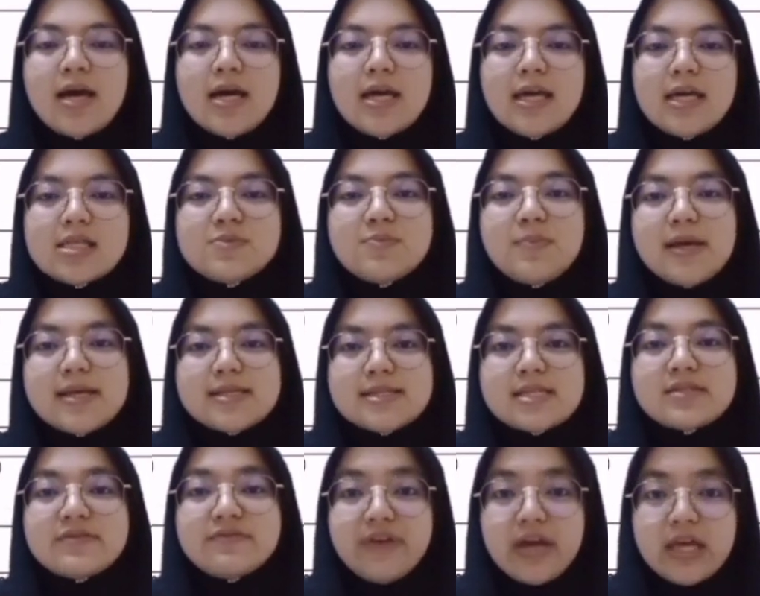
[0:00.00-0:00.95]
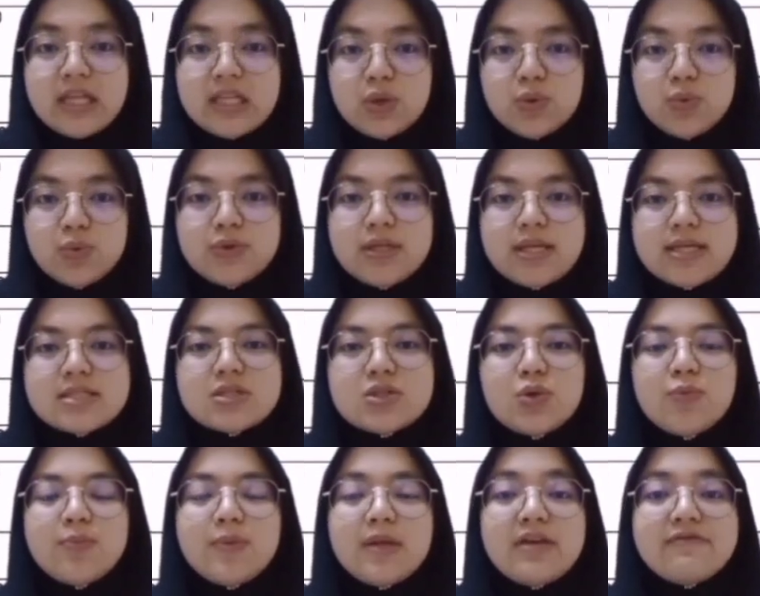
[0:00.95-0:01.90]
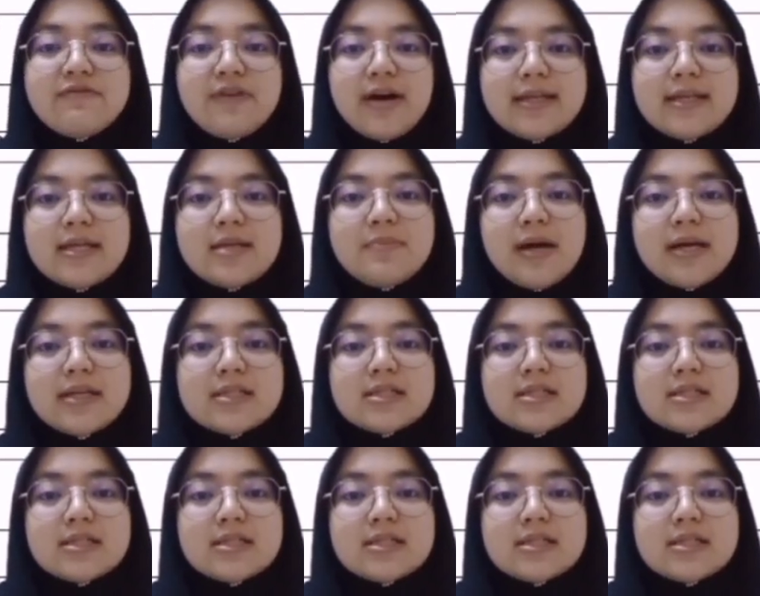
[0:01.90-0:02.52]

Each basis value needs to be divided by